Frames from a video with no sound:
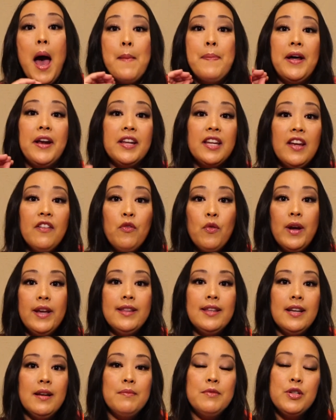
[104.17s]
about a
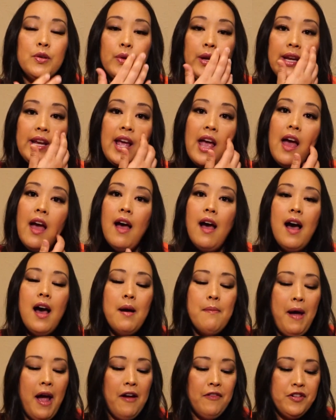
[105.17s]
giveaway that I'm doing
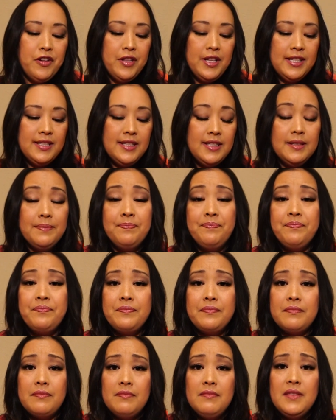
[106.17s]
after this,
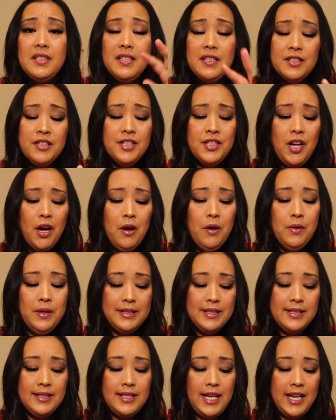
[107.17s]

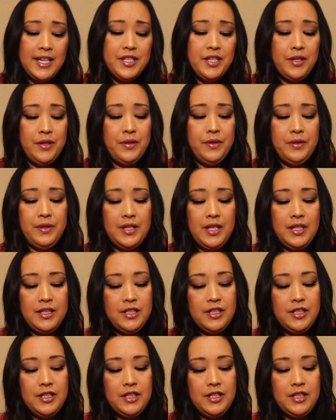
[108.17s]
so stay tuned.